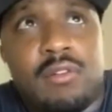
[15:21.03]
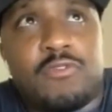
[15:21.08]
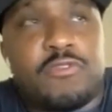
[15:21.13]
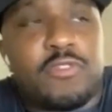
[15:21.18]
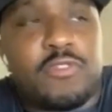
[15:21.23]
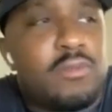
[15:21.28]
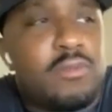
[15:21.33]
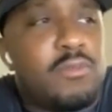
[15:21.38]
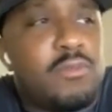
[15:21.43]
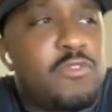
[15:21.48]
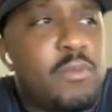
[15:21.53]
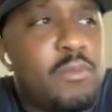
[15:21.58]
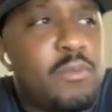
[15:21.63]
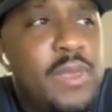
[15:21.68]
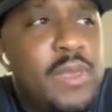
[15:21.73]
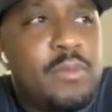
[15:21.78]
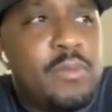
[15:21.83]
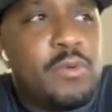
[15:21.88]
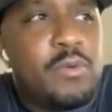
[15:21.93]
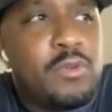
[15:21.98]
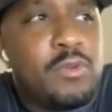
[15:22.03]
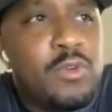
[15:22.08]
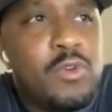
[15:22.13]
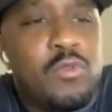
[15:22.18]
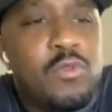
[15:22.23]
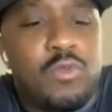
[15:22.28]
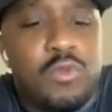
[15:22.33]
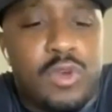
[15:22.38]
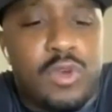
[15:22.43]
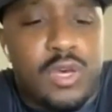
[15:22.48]
it from people
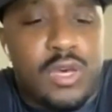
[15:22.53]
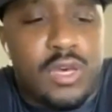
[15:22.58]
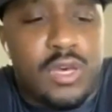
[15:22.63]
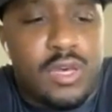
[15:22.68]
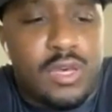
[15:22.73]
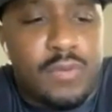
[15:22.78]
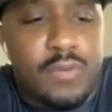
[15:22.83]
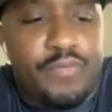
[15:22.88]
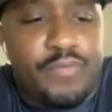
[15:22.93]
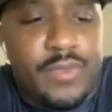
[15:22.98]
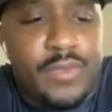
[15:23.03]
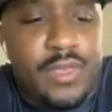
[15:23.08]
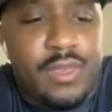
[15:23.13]
that